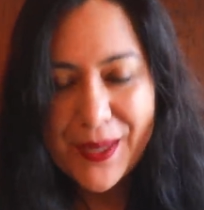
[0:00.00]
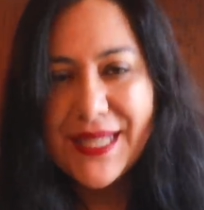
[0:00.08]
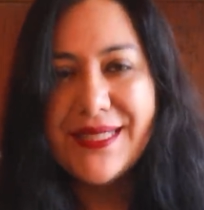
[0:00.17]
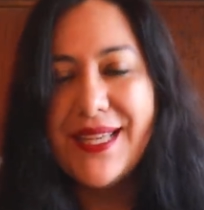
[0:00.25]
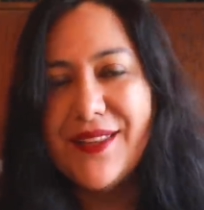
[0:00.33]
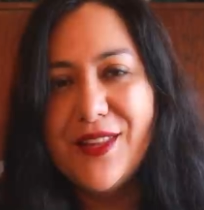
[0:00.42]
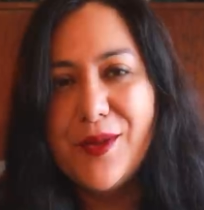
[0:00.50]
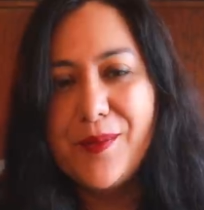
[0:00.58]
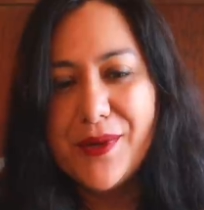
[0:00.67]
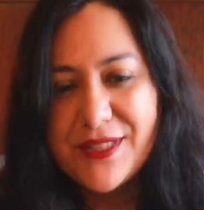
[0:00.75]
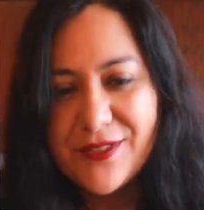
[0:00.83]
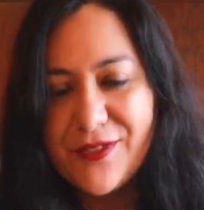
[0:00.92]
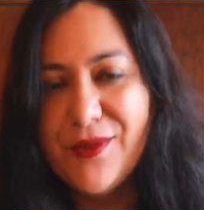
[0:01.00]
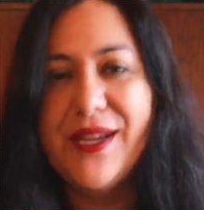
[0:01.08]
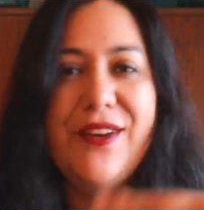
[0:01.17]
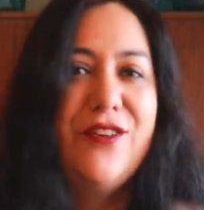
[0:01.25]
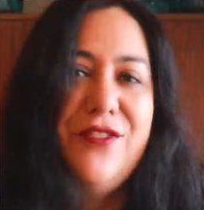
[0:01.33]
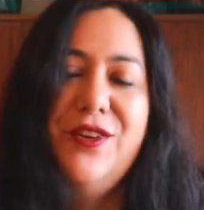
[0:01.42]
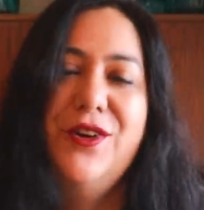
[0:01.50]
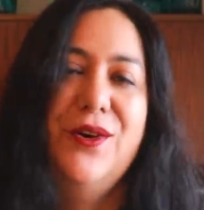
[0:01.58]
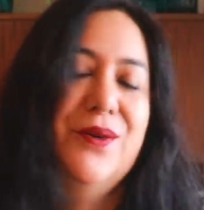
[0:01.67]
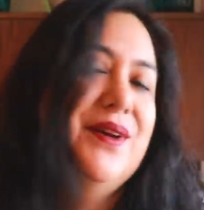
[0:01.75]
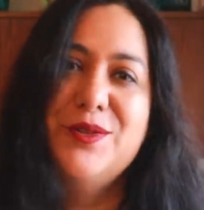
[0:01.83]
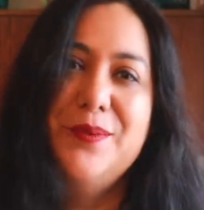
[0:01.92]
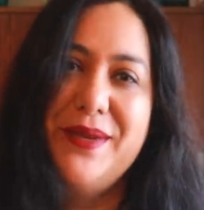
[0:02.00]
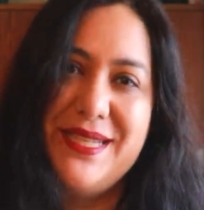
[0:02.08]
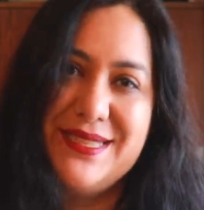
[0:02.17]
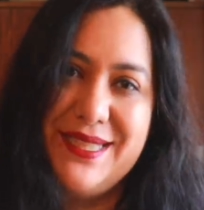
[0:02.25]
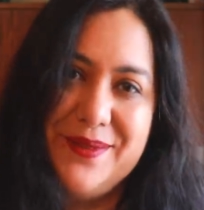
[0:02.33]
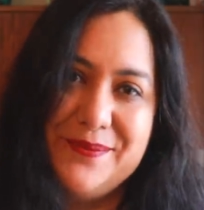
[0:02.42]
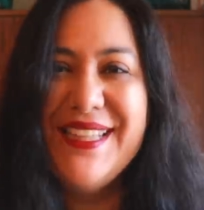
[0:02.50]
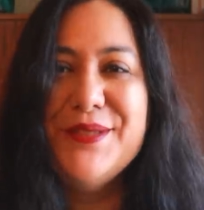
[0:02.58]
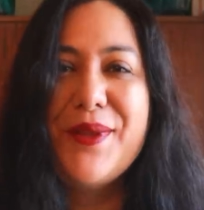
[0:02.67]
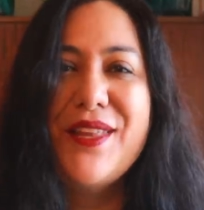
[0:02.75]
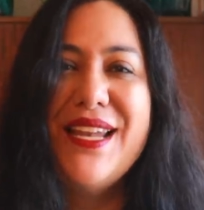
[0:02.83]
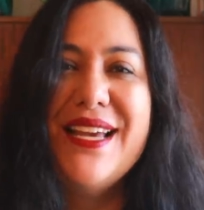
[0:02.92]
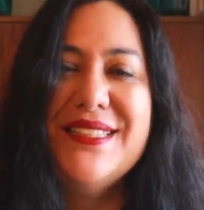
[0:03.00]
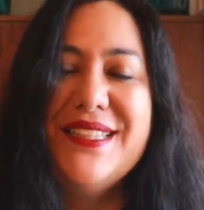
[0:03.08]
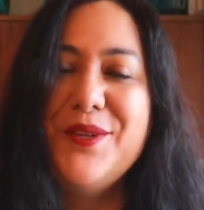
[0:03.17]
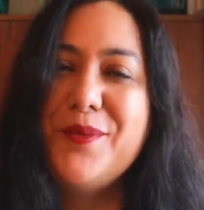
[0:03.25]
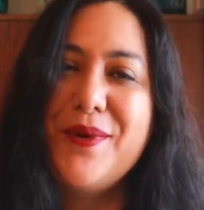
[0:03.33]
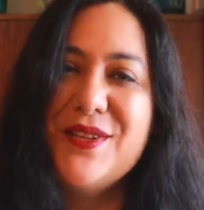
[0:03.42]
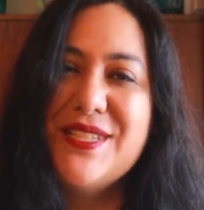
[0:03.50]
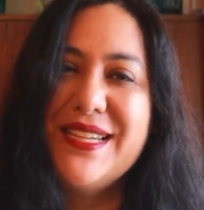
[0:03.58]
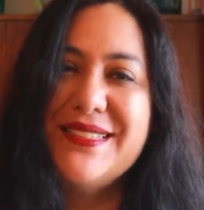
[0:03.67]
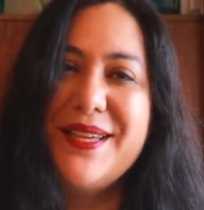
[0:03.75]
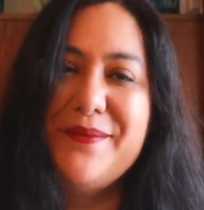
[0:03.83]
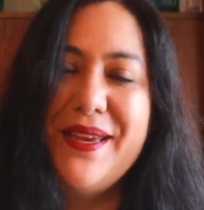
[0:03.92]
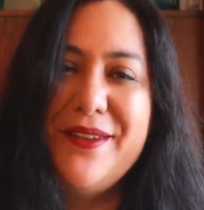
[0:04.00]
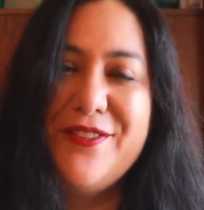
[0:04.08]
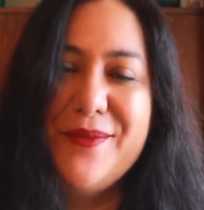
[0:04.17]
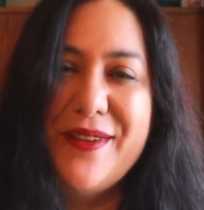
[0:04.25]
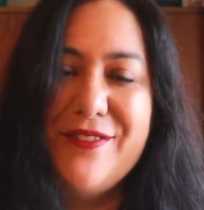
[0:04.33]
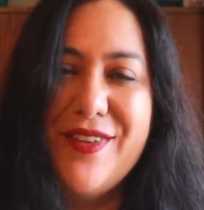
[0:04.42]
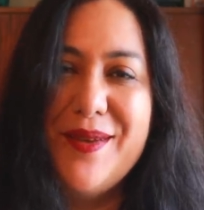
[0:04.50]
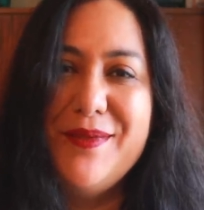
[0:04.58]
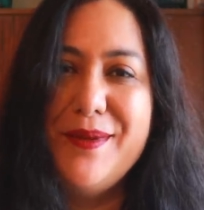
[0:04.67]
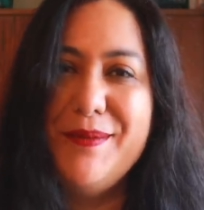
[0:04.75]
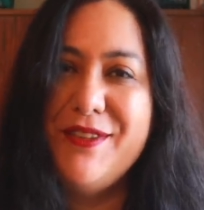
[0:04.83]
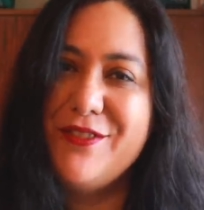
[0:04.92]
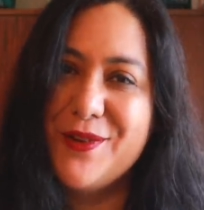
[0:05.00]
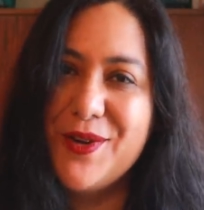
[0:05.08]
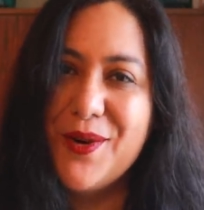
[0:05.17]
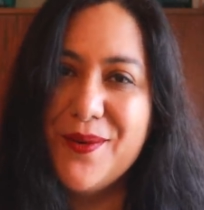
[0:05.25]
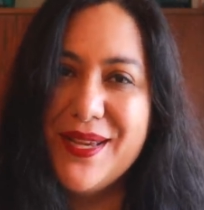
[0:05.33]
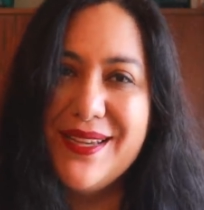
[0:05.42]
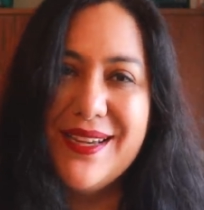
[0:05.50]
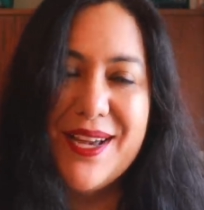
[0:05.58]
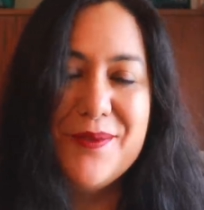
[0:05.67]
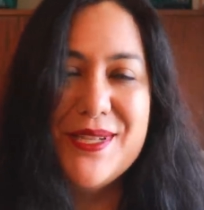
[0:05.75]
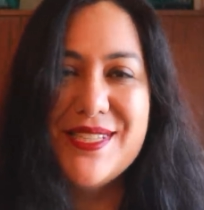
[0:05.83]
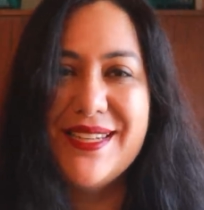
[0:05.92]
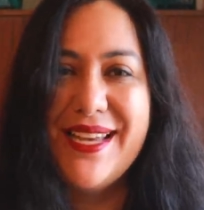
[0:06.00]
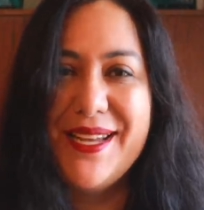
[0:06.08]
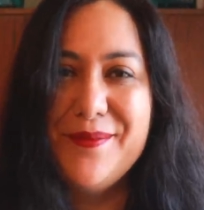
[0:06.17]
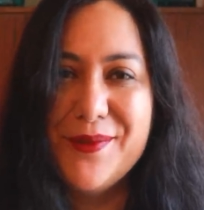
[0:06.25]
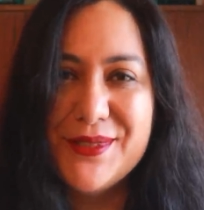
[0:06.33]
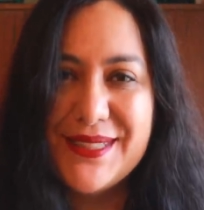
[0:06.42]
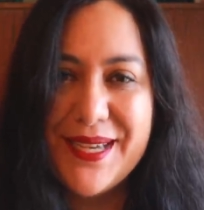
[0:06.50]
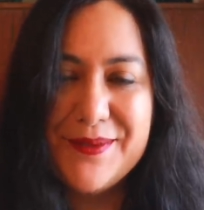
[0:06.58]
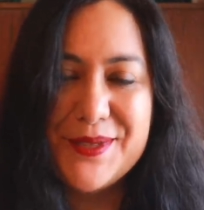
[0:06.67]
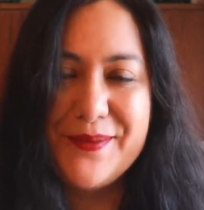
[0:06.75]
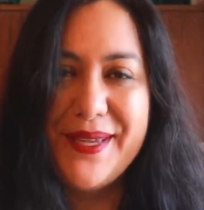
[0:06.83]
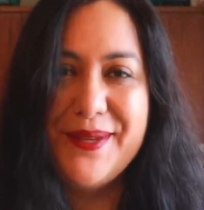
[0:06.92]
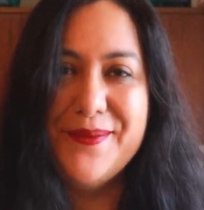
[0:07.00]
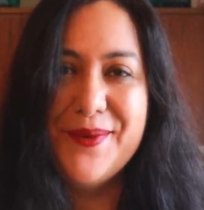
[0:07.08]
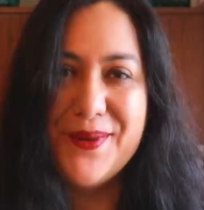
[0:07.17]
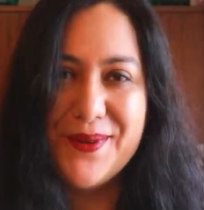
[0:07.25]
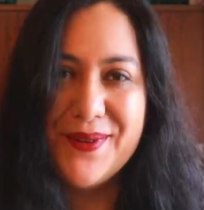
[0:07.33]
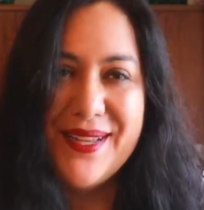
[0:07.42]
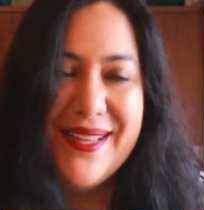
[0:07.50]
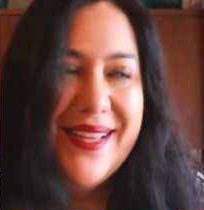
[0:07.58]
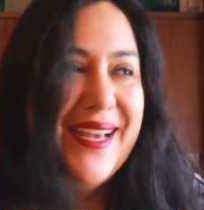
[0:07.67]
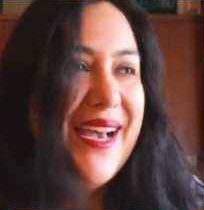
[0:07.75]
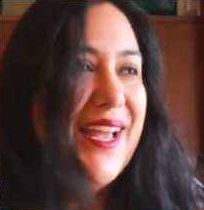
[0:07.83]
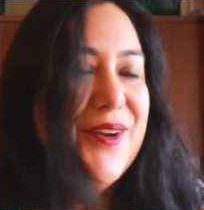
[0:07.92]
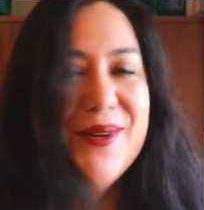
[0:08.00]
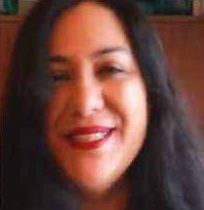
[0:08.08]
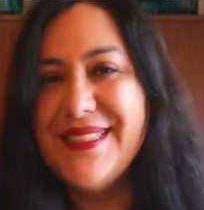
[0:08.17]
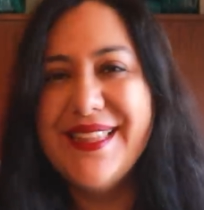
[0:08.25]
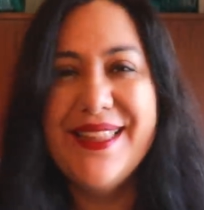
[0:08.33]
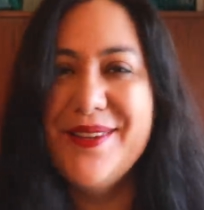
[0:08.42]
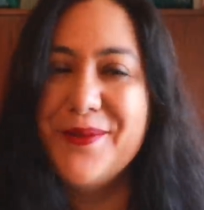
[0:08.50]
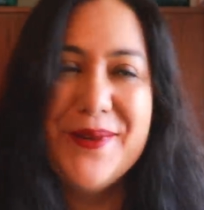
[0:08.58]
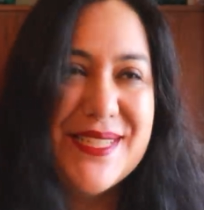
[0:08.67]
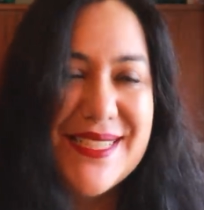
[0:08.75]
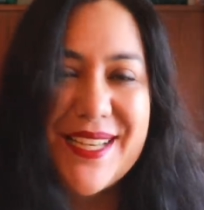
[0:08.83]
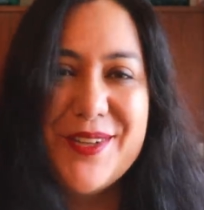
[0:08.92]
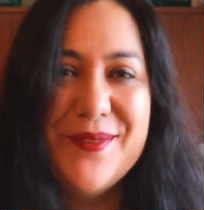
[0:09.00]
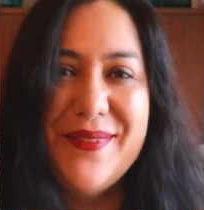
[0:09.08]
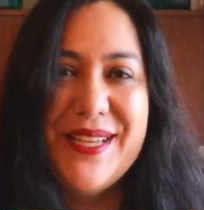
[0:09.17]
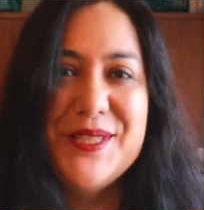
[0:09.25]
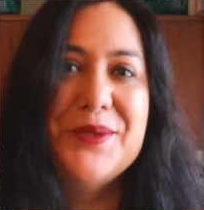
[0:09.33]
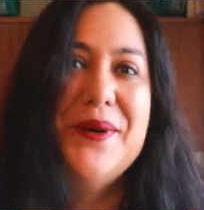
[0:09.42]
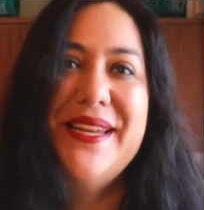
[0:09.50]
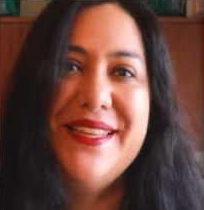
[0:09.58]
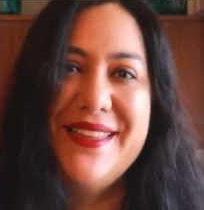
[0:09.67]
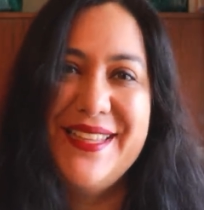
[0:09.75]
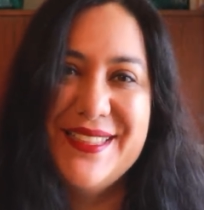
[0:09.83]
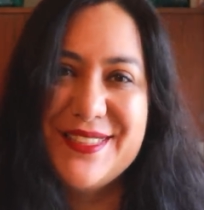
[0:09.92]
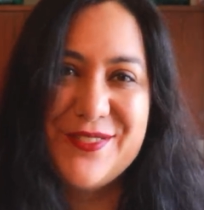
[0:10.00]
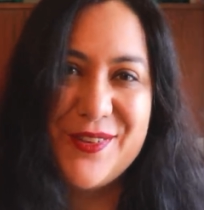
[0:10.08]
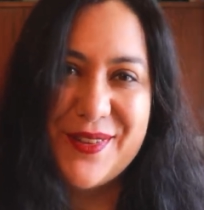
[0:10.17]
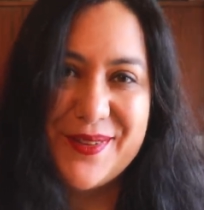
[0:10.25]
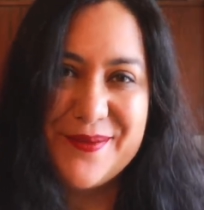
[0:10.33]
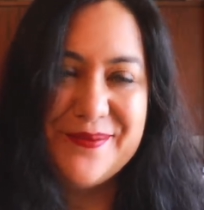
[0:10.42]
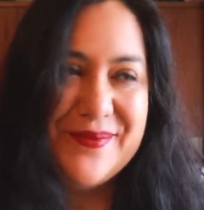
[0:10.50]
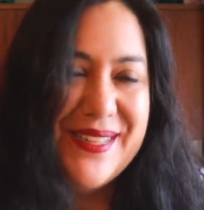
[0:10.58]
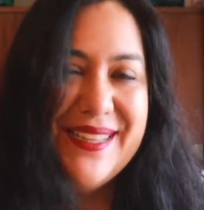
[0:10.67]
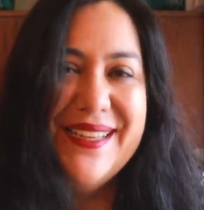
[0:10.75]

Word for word: place it under the press foot, and off you go. Super easy. These were the last little projects I made for my family before going. I wish I'd had more time to make more. I always wish I could make twenty things for them,